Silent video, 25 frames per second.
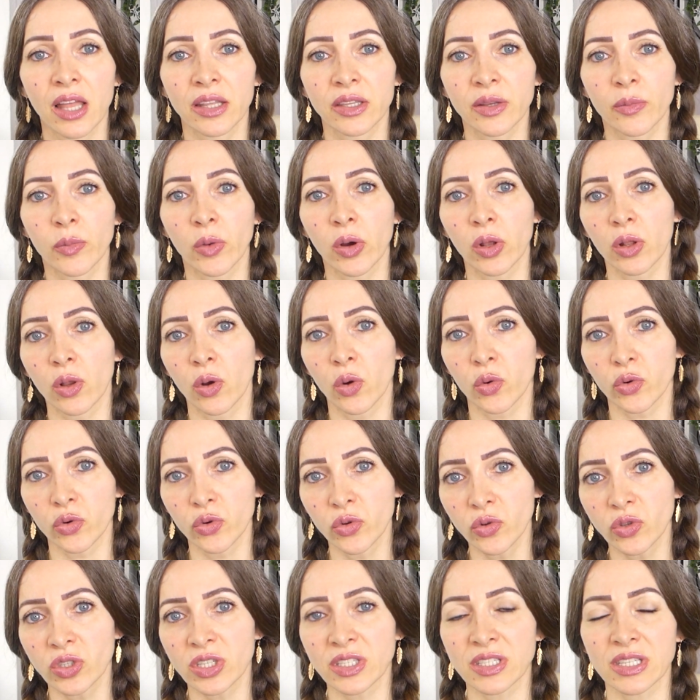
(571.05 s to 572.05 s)
The Mallow
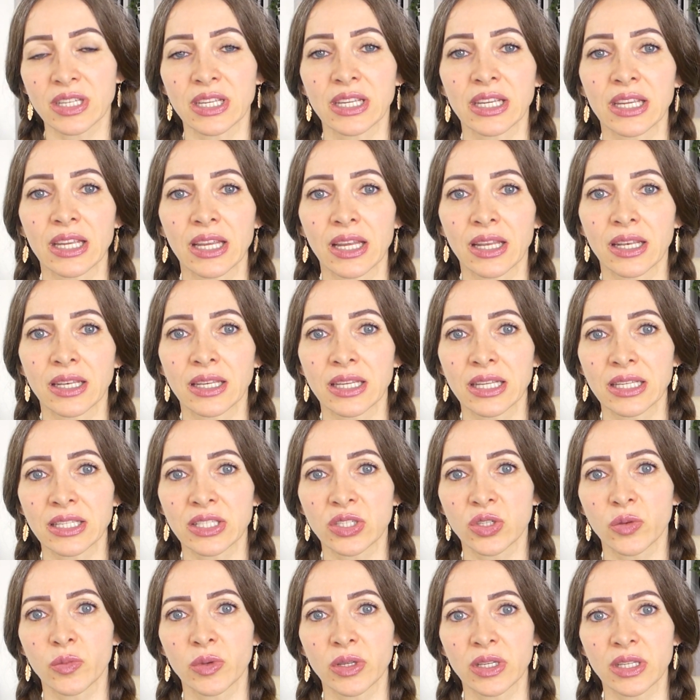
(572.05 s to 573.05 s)
root tea
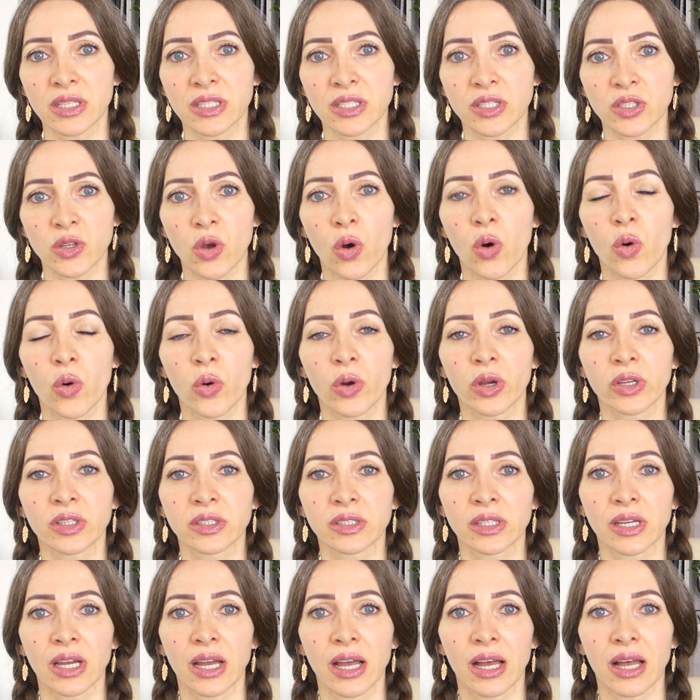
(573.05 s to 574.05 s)
needs to be
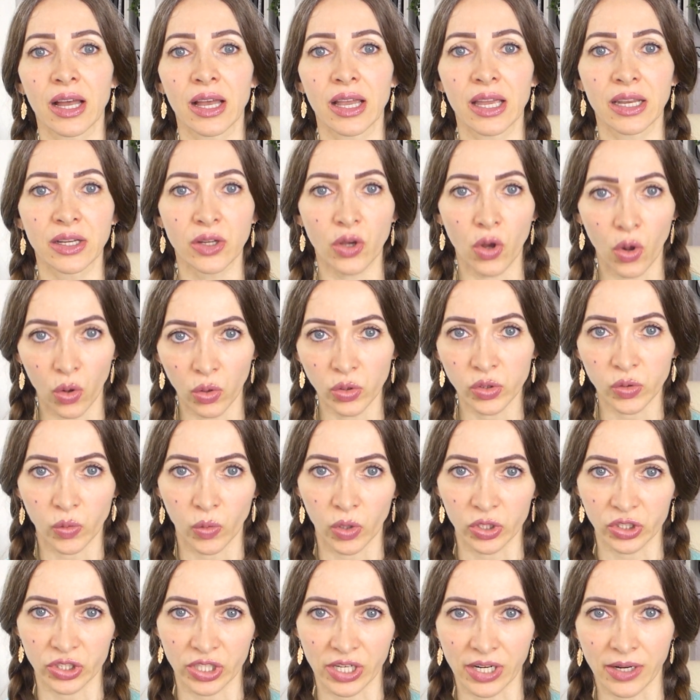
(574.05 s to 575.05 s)
soaked uh, in cold
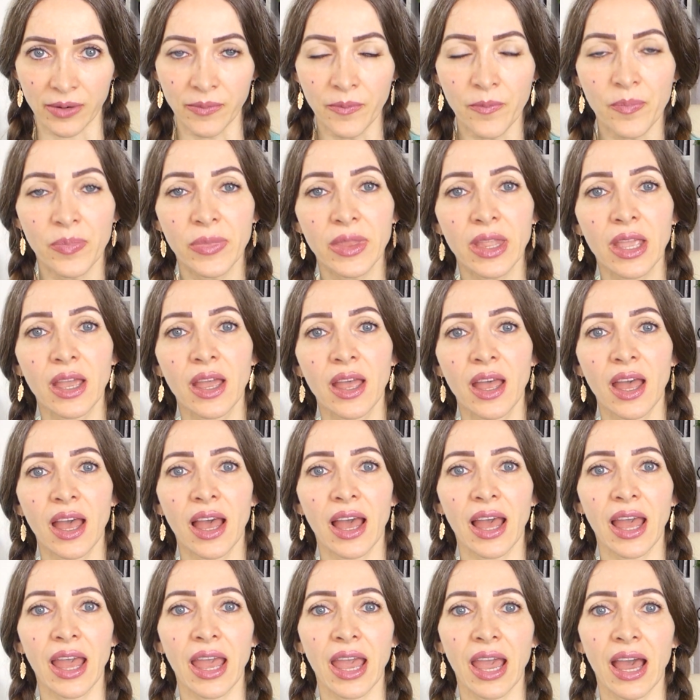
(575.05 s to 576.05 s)
water
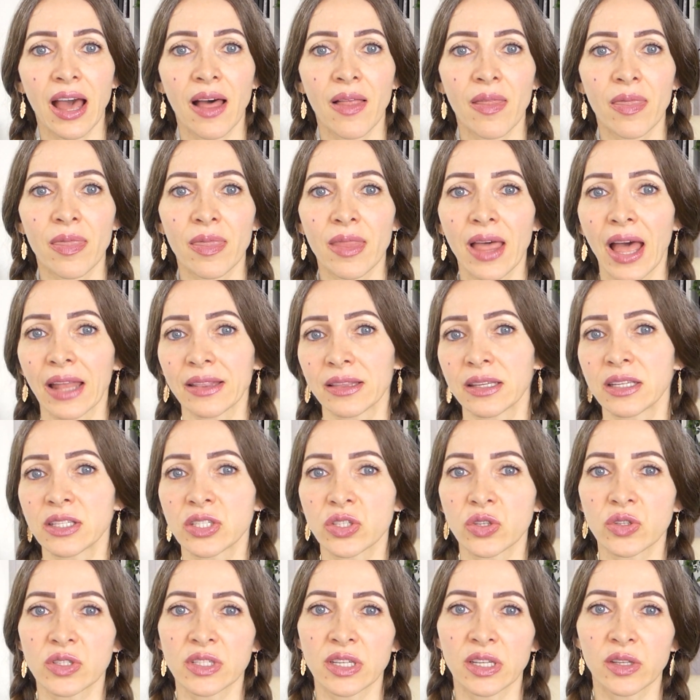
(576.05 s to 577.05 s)
and that
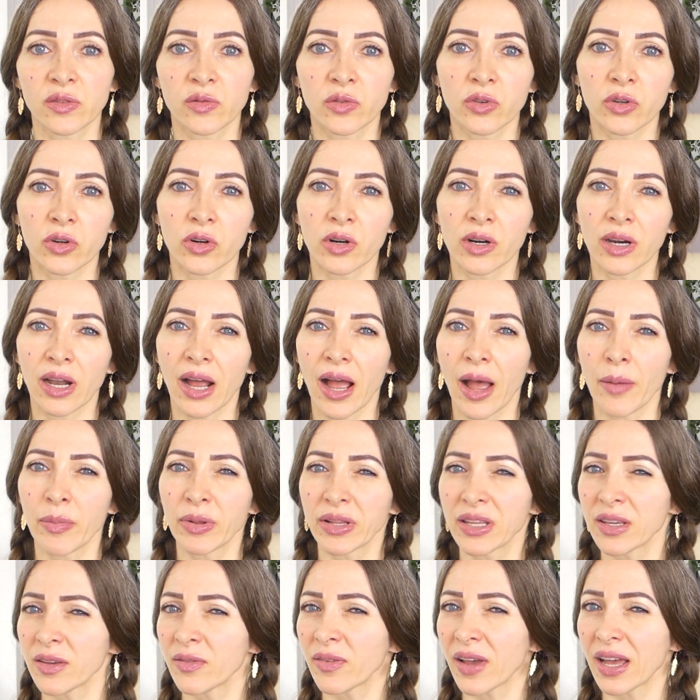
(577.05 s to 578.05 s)
needs to sit for I
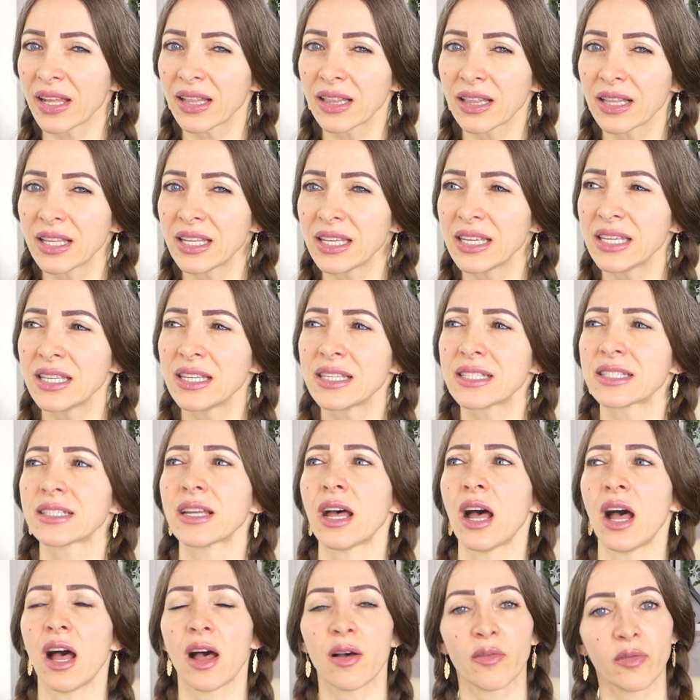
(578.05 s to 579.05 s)
believe at least
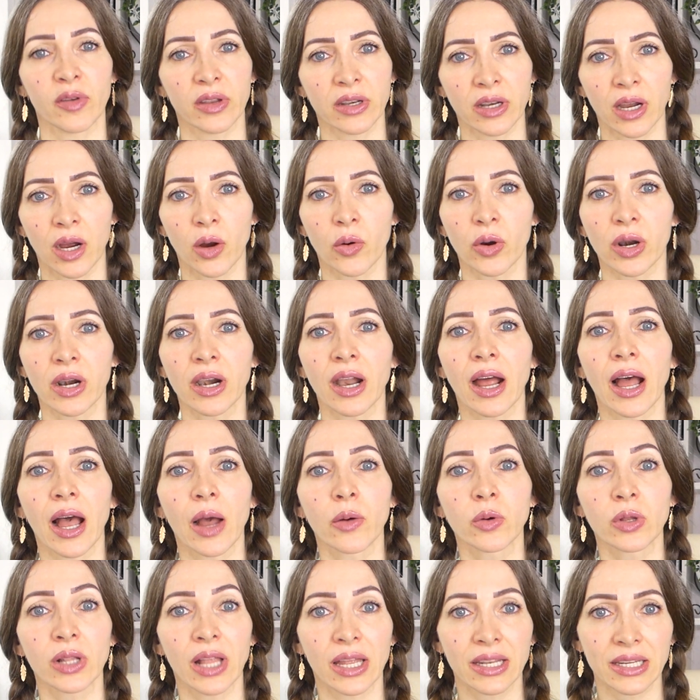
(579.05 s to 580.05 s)
half an hour.
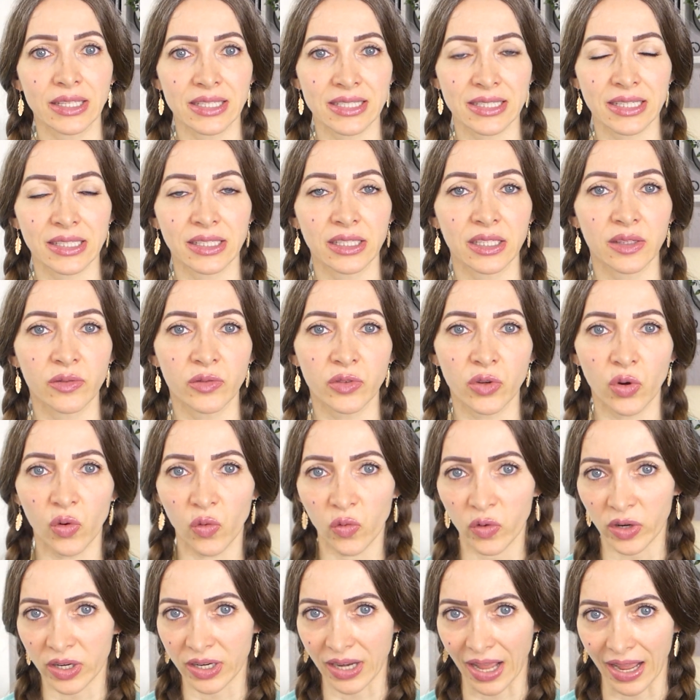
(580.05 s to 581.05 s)
I would let it sit even
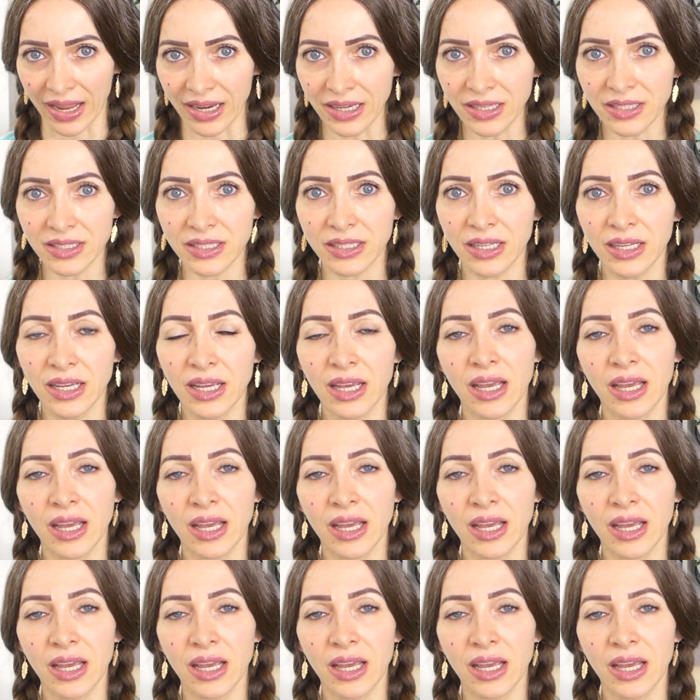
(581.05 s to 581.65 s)
overnight